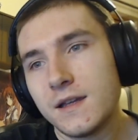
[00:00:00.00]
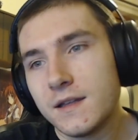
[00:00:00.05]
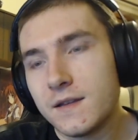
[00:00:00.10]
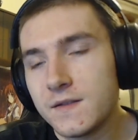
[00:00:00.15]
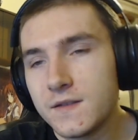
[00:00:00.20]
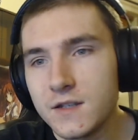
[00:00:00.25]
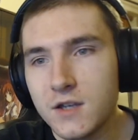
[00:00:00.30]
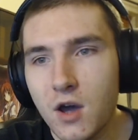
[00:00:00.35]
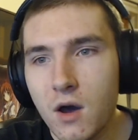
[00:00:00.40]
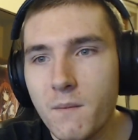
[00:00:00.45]

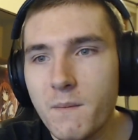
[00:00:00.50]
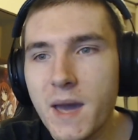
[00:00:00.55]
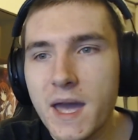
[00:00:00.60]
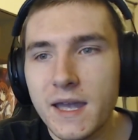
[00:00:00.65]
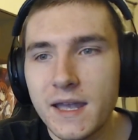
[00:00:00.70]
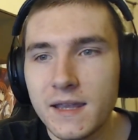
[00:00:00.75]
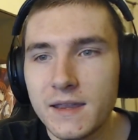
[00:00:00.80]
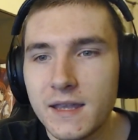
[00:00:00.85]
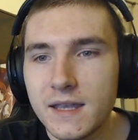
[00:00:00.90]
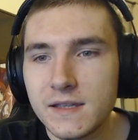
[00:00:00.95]
the
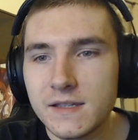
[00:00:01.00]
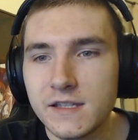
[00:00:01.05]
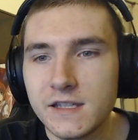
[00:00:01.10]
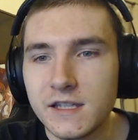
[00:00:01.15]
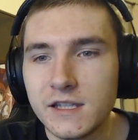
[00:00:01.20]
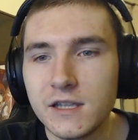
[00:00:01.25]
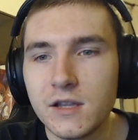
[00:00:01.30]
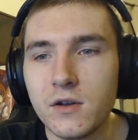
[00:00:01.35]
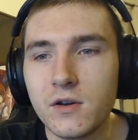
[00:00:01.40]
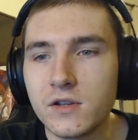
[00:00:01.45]
combat in this
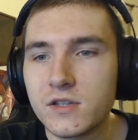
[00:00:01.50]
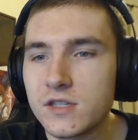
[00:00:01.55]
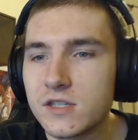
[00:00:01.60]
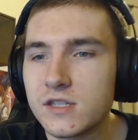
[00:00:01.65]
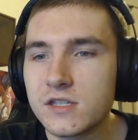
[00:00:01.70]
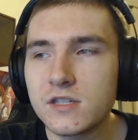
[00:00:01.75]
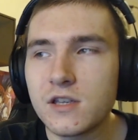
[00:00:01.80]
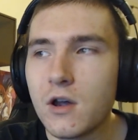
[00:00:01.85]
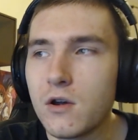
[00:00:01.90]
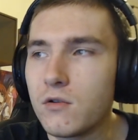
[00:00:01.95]
looks
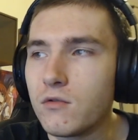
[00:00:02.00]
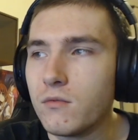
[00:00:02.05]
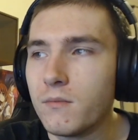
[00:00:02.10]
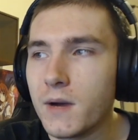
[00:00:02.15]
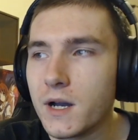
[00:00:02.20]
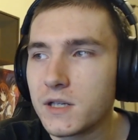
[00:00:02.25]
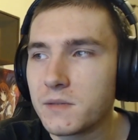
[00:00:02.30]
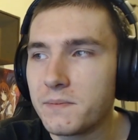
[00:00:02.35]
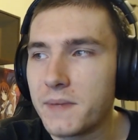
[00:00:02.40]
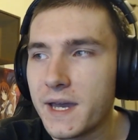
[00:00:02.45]
so
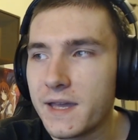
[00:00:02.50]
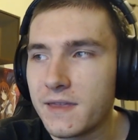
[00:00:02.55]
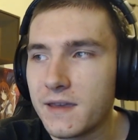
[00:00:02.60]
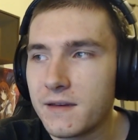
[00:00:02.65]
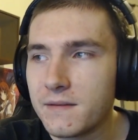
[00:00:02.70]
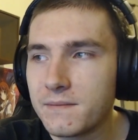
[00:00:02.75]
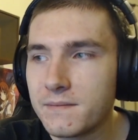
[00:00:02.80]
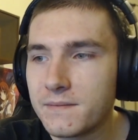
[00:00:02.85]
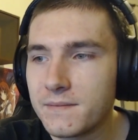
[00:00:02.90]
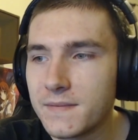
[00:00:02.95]
much
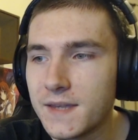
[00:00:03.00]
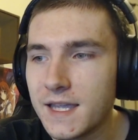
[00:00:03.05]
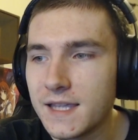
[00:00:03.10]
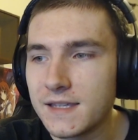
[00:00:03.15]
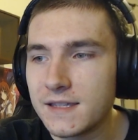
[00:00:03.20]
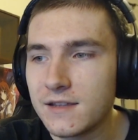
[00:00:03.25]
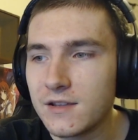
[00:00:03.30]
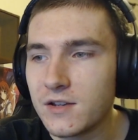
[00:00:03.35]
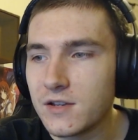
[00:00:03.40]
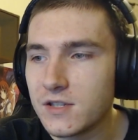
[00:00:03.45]
better.
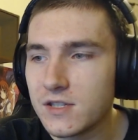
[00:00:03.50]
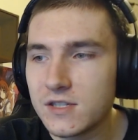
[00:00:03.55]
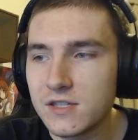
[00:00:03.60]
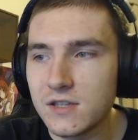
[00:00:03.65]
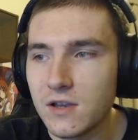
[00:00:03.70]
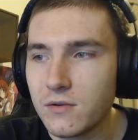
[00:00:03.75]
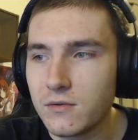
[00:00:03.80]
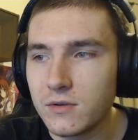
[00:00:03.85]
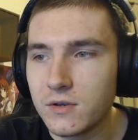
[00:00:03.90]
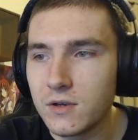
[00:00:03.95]
It looks
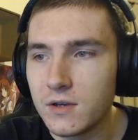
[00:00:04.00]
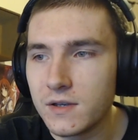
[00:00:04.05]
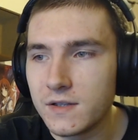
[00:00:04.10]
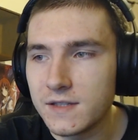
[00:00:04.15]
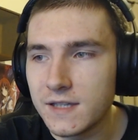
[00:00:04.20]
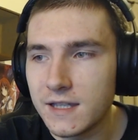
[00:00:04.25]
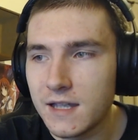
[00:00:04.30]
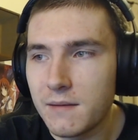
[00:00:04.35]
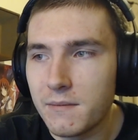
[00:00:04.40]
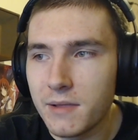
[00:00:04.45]
so good,
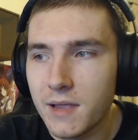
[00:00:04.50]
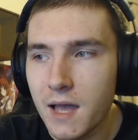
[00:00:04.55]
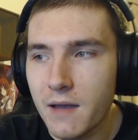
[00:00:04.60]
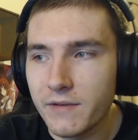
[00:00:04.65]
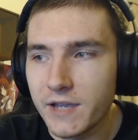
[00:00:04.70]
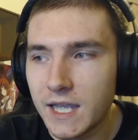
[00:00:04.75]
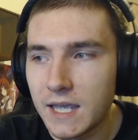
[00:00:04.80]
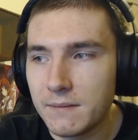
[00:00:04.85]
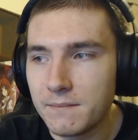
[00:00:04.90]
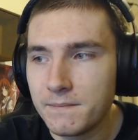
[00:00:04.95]
and I'm
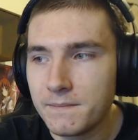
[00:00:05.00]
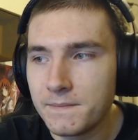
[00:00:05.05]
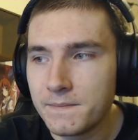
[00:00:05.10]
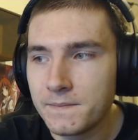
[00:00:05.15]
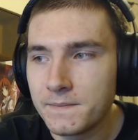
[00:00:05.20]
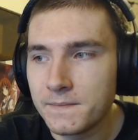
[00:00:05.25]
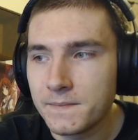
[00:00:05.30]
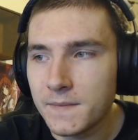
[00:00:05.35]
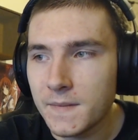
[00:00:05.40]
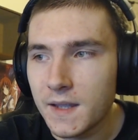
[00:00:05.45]
loving it.
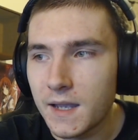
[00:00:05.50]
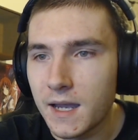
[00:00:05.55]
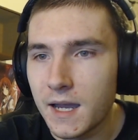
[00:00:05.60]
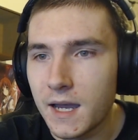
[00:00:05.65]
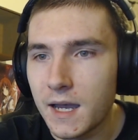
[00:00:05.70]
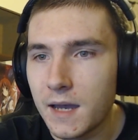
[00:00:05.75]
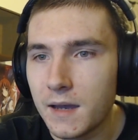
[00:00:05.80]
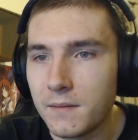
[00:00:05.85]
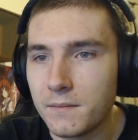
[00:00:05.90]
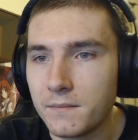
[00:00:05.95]

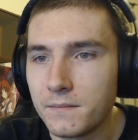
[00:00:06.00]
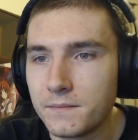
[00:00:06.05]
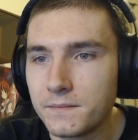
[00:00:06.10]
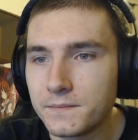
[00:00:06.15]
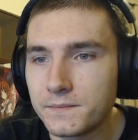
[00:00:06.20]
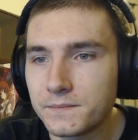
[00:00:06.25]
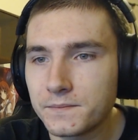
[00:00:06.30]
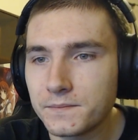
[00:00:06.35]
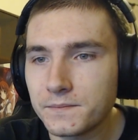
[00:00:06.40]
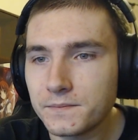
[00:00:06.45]
Um,
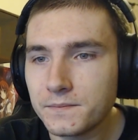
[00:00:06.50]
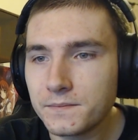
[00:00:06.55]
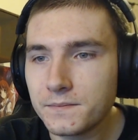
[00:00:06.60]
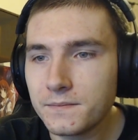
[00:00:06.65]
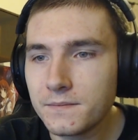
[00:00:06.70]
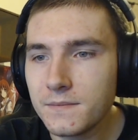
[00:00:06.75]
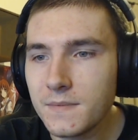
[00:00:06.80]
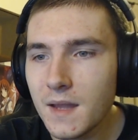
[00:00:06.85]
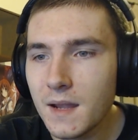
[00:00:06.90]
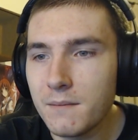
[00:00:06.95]

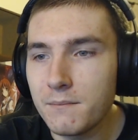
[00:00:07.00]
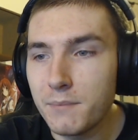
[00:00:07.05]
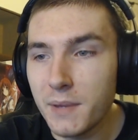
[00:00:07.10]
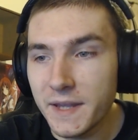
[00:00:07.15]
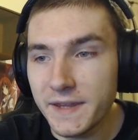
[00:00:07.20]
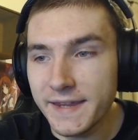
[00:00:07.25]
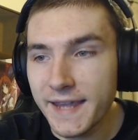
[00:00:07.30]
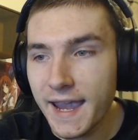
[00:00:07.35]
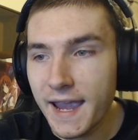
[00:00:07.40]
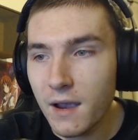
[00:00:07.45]

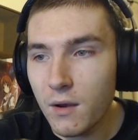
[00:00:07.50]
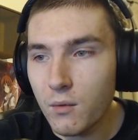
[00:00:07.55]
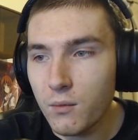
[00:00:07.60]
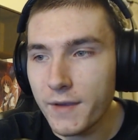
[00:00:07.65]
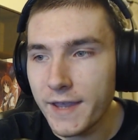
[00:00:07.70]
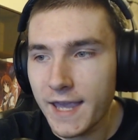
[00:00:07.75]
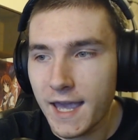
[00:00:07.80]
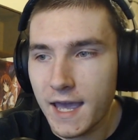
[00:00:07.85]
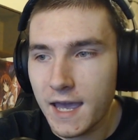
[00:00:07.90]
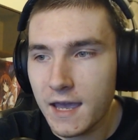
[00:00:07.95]
but now
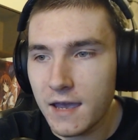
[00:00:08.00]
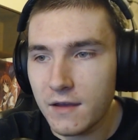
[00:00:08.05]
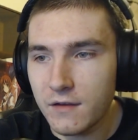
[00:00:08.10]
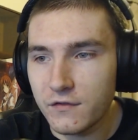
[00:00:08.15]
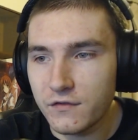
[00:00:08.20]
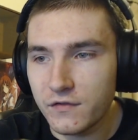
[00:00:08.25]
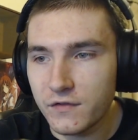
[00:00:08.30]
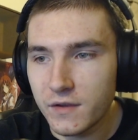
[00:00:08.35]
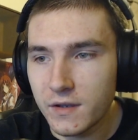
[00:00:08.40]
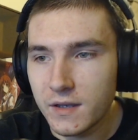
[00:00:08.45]
we
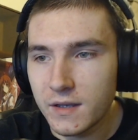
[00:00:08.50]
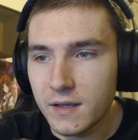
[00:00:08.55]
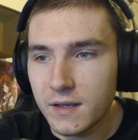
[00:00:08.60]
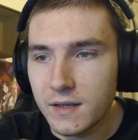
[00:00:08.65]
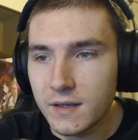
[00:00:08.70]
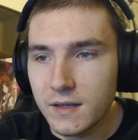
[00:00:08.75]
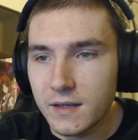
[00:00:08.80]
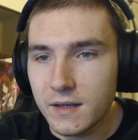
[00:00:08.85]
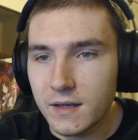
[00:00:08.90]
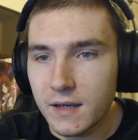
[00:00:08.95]
have,
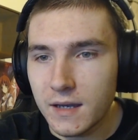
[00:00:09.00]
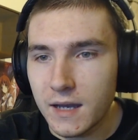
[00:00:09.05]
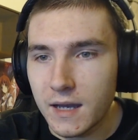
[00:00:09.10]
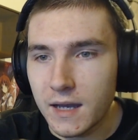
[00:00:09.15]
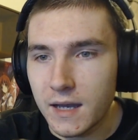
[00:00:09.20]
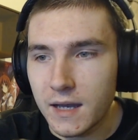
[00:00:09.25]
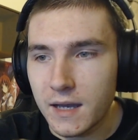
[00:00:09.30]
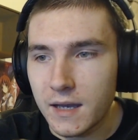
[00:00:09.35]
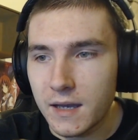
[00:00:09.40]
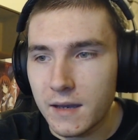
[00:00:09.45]

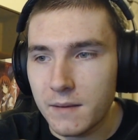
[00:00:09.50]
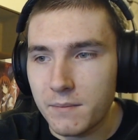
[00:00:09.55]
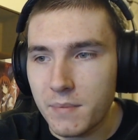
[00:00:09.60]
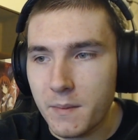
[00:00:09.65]
uh,